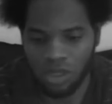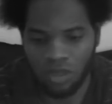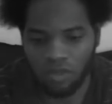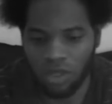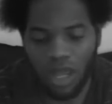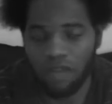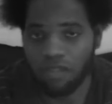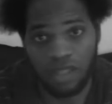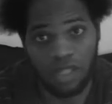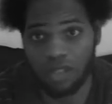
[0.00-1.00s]
for
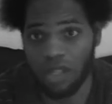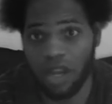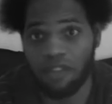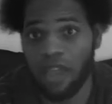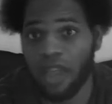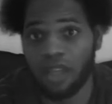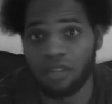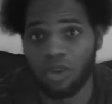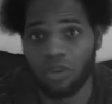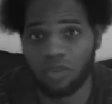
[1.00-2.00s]
everything that I've had
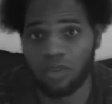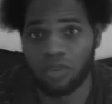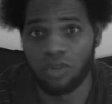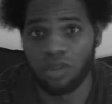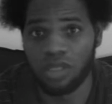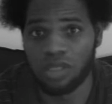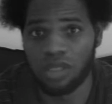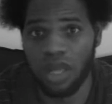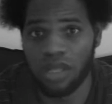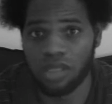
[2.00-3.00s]
over these
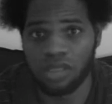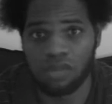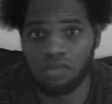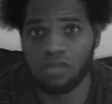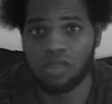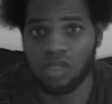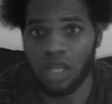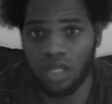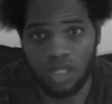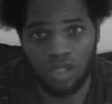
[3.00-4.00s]
last
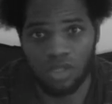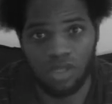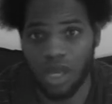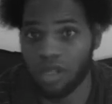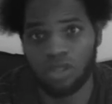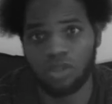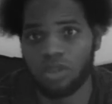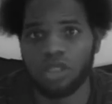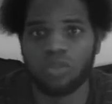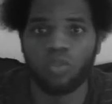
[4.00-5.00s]
10 years, not
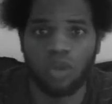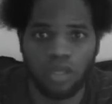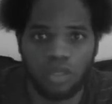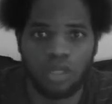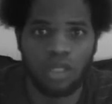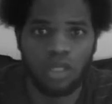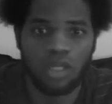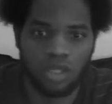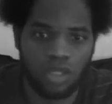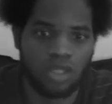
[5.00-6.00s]
including the 1
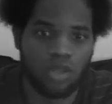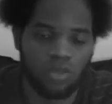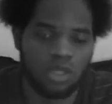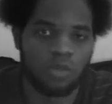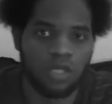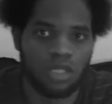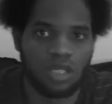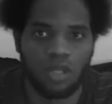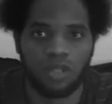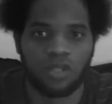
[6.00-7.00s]
year that we spent
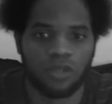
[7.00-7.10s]
together.